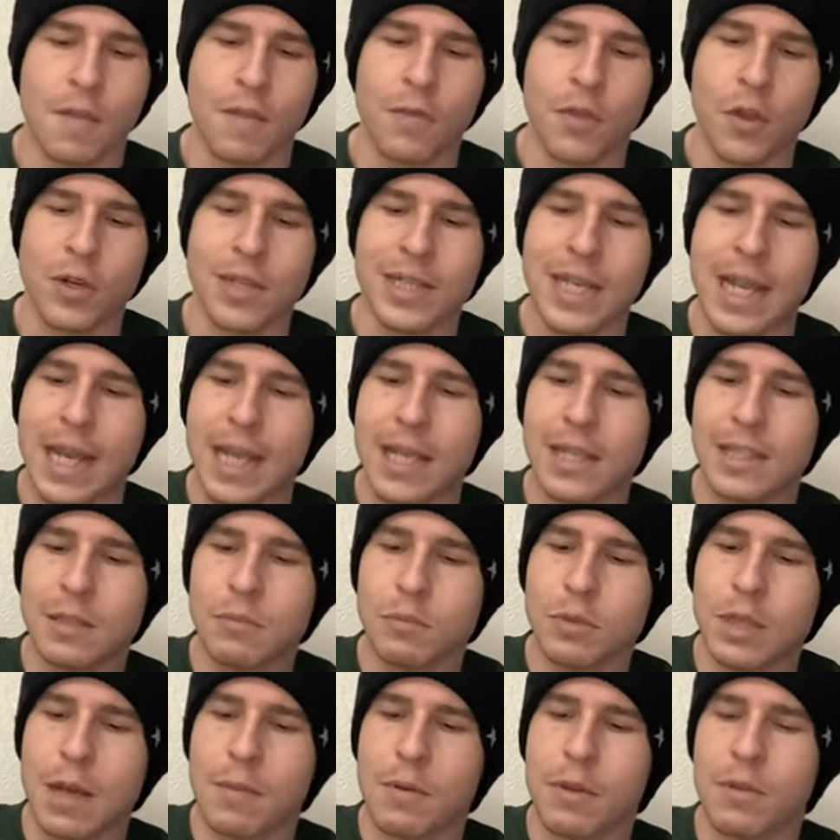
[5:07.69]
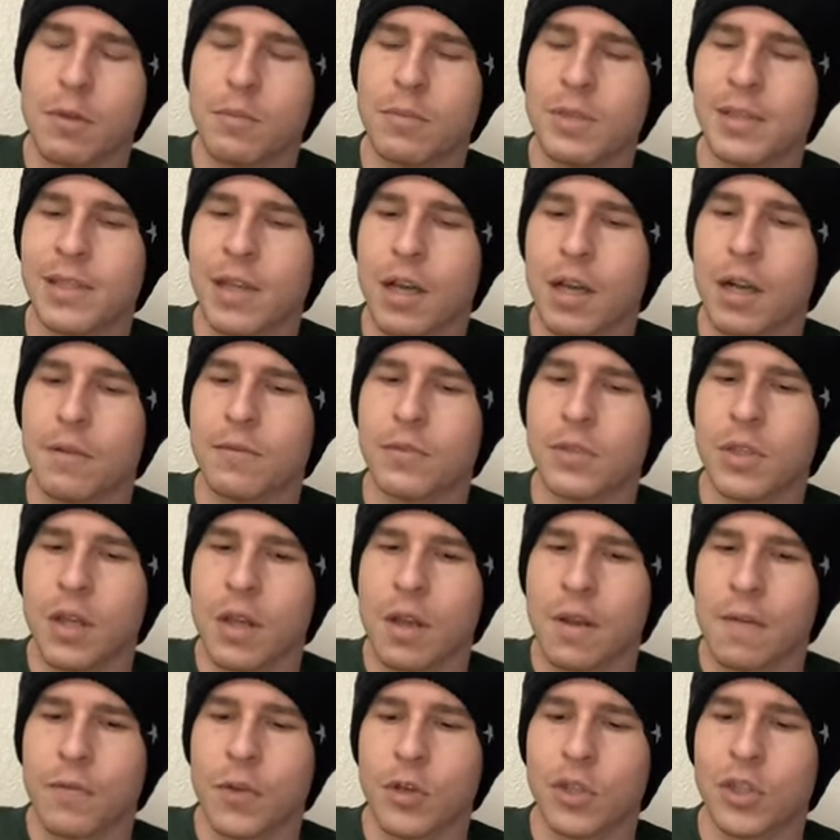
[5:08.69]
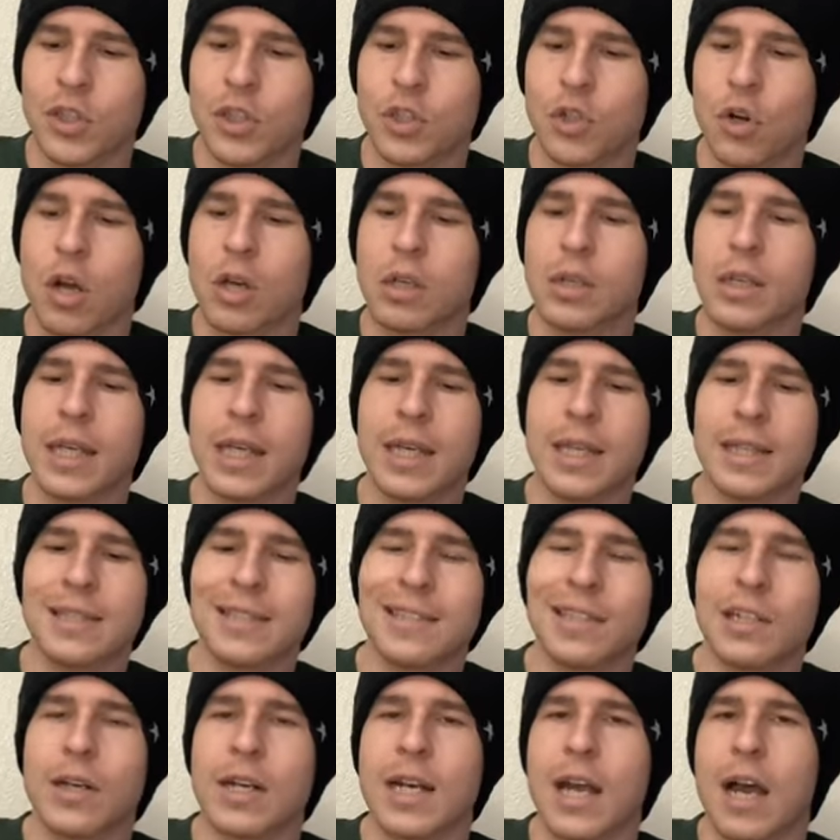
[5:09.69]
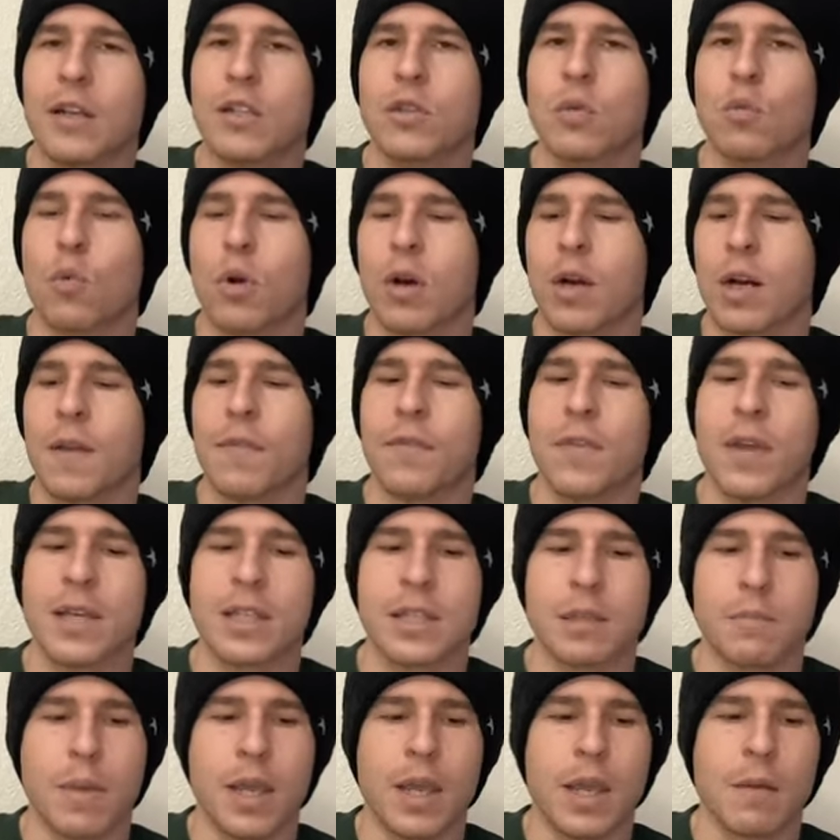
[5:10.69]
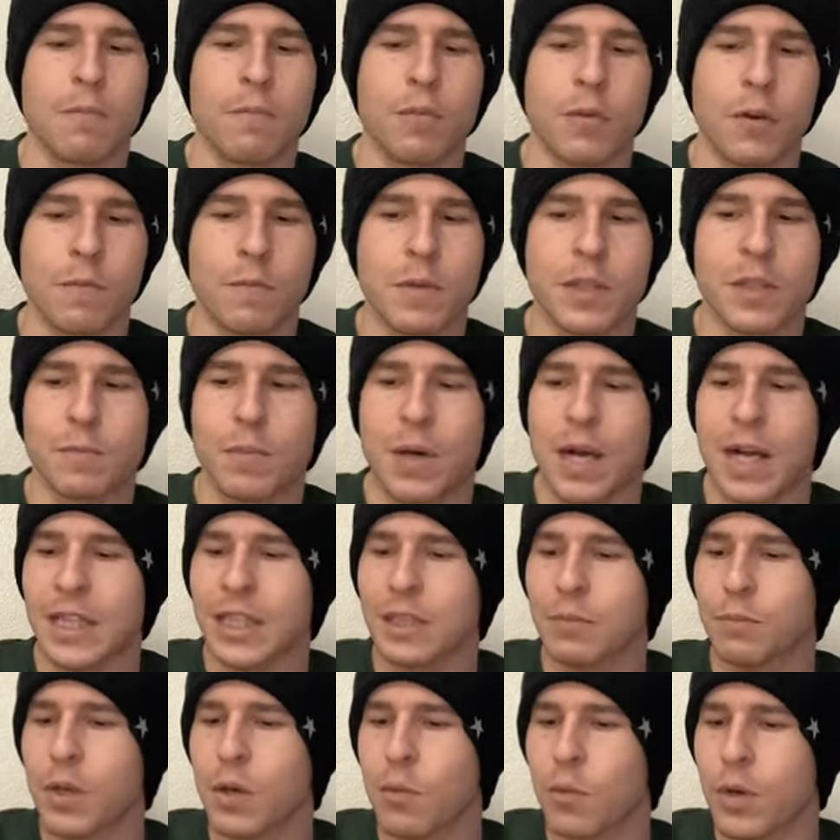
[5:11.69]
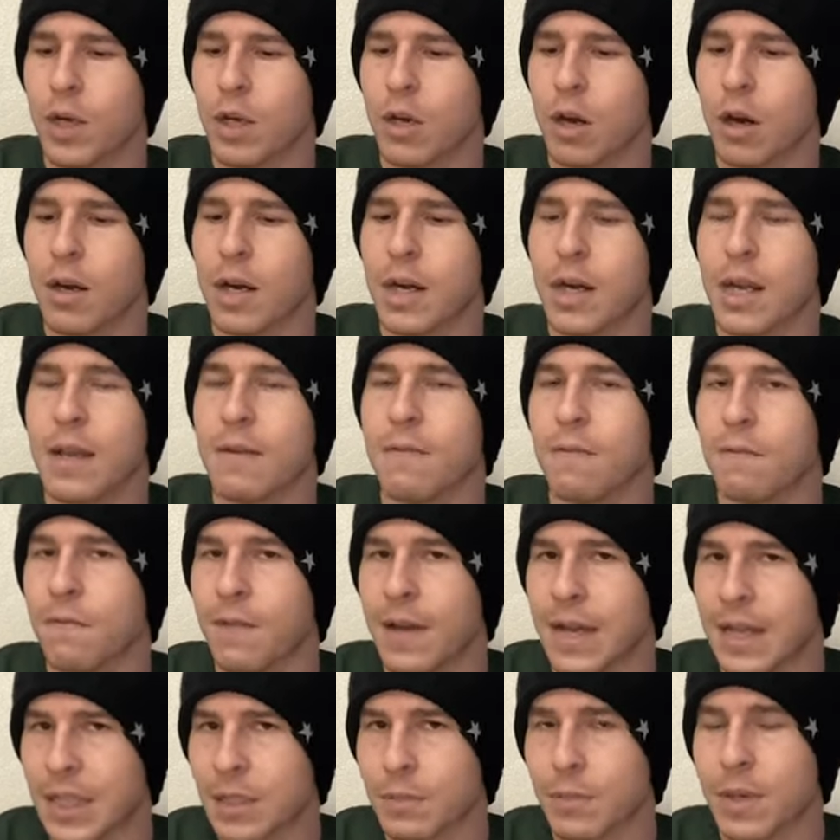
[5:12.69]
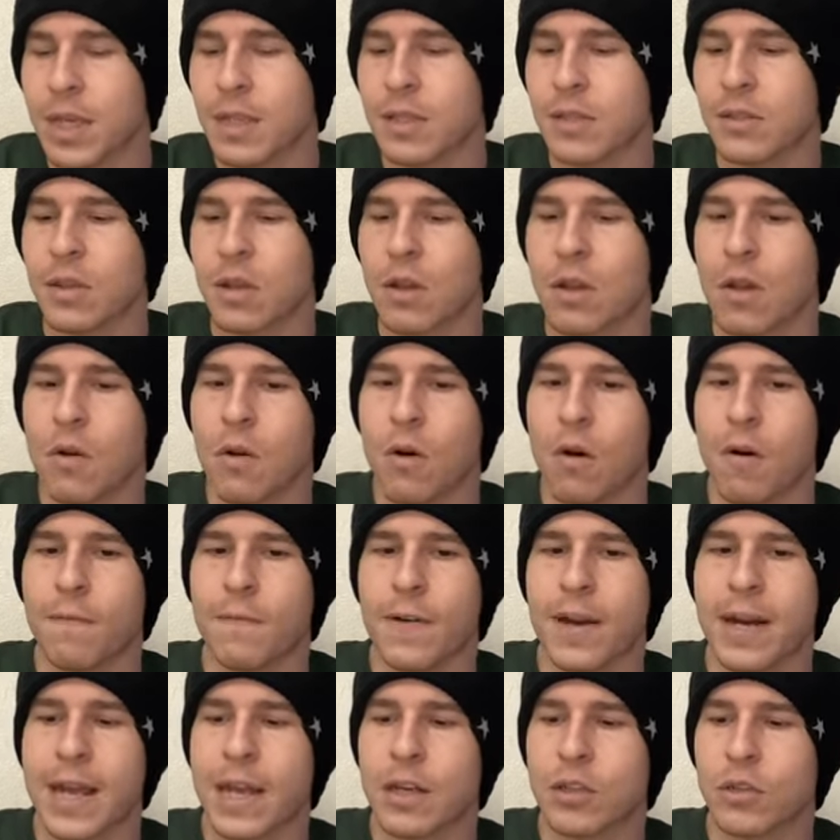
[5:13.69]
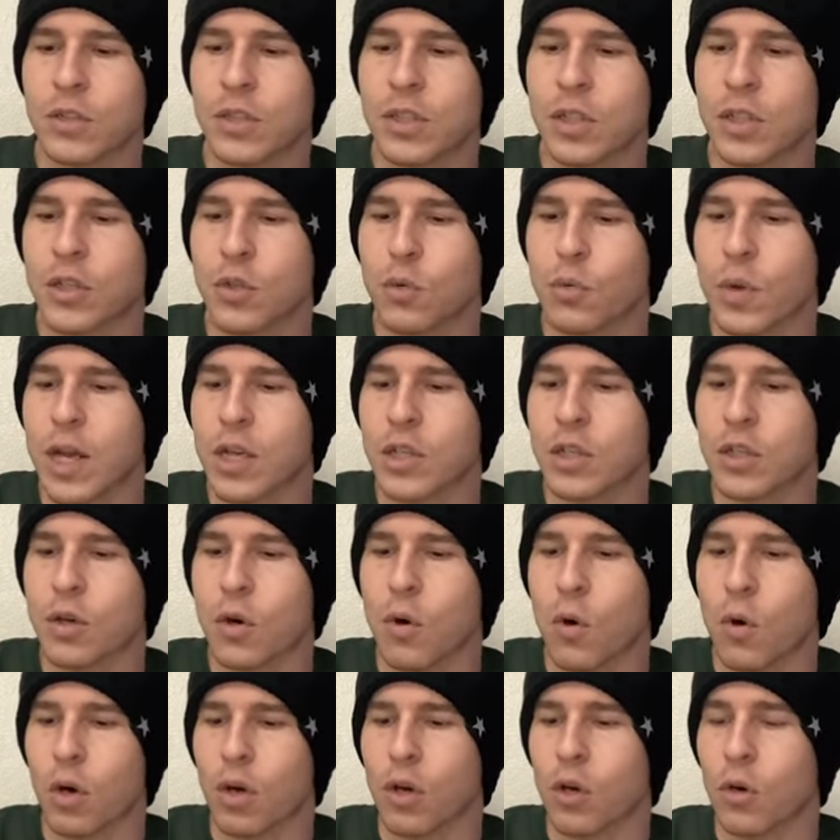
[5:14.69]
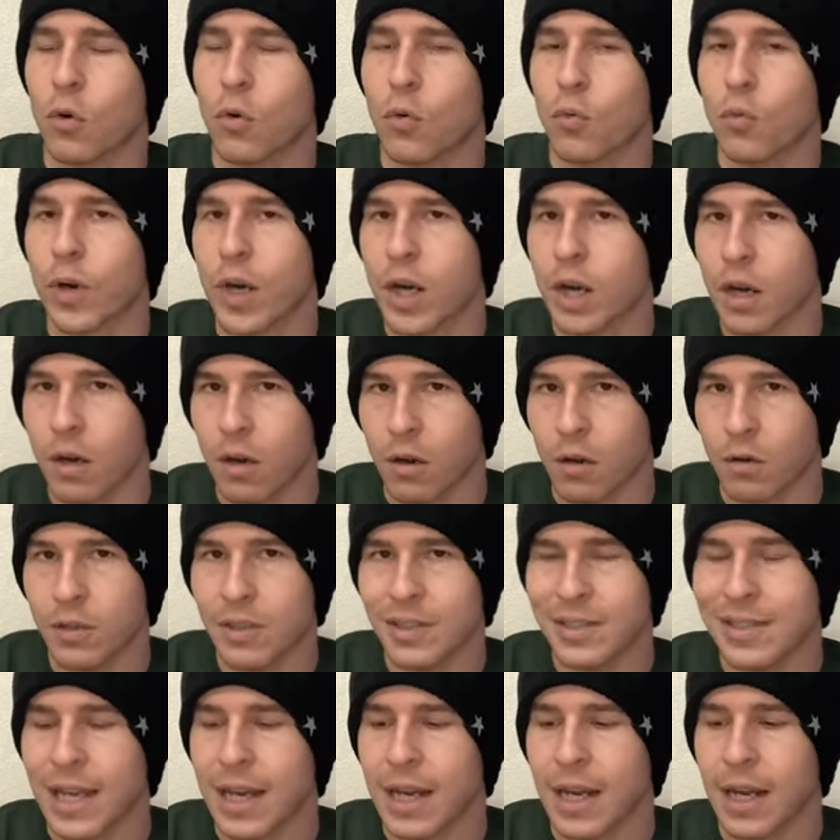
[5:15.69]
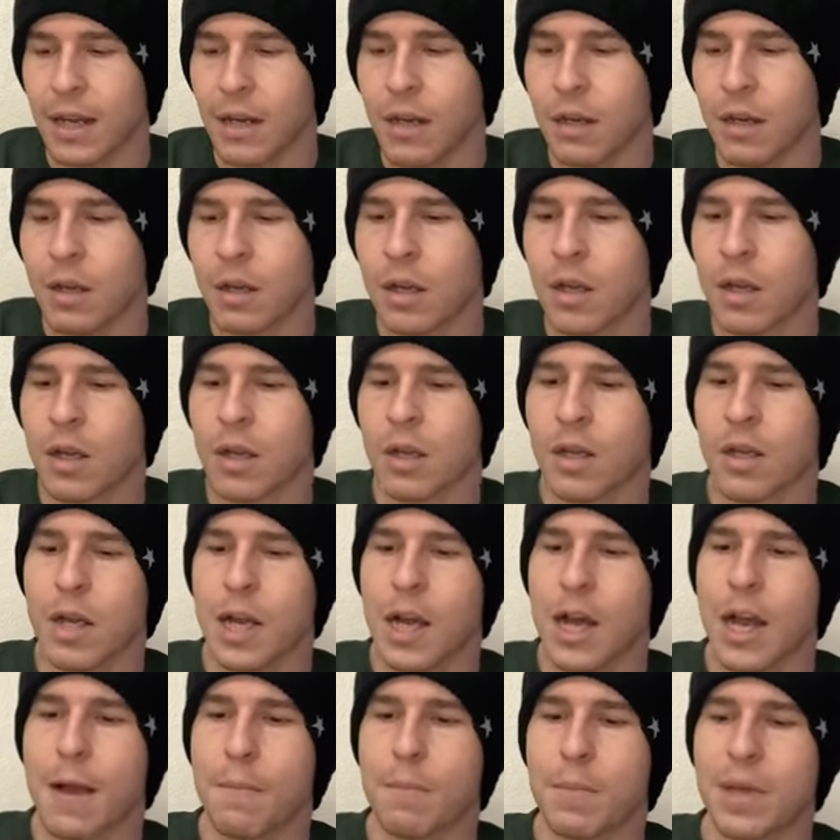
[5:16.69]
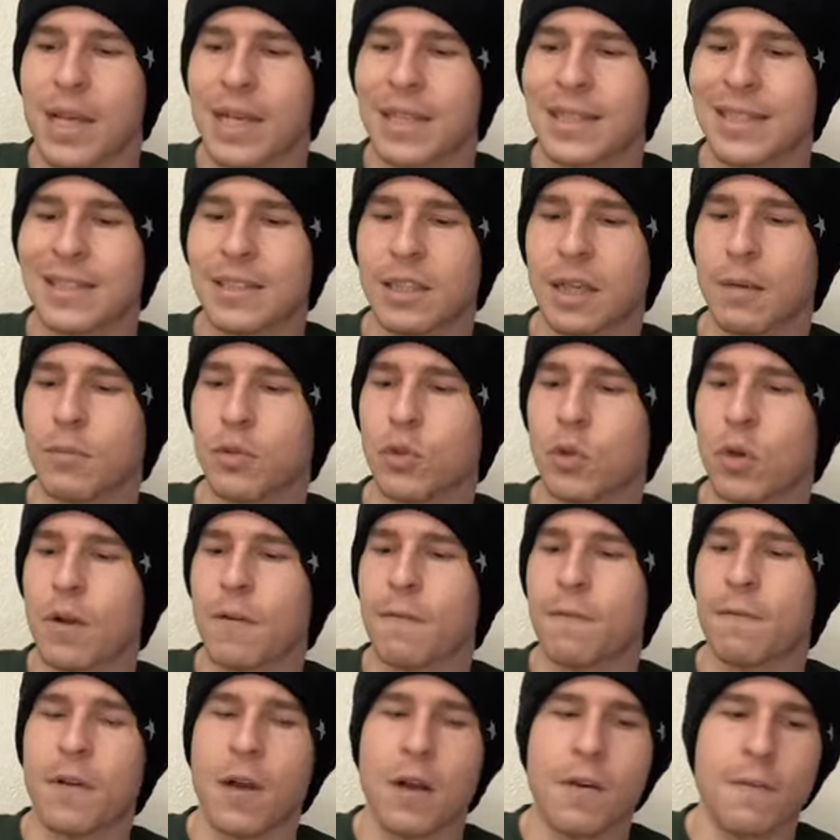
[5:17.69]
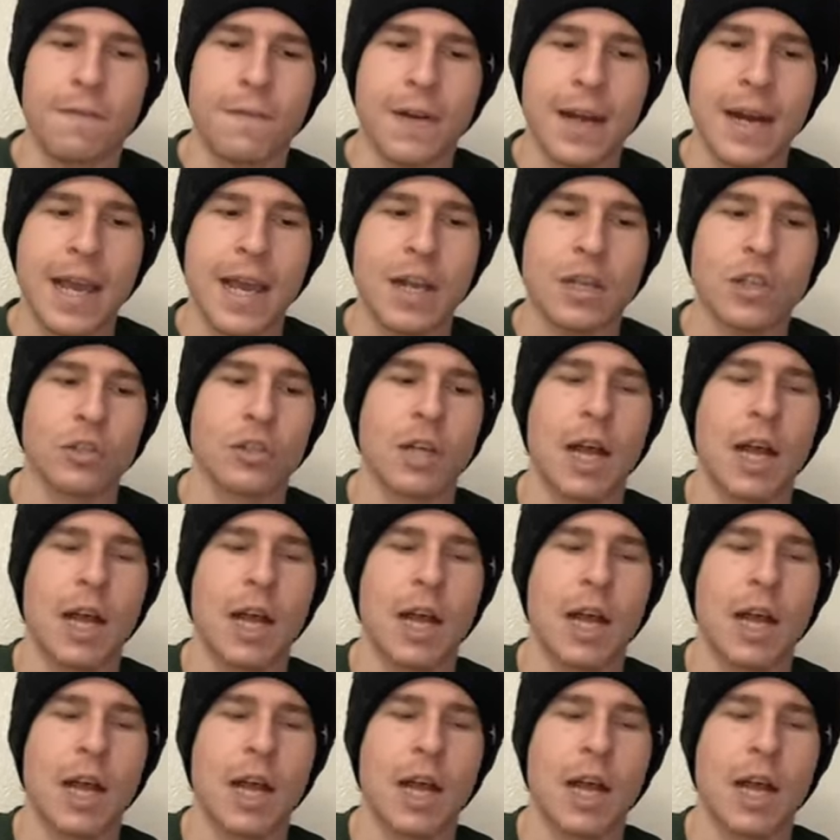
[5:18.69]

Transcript: They're taking some time to themselves. They're strongly considering how to work on things and make improvements, possibly regarding investments or financial situation or career setting, because some sort of financial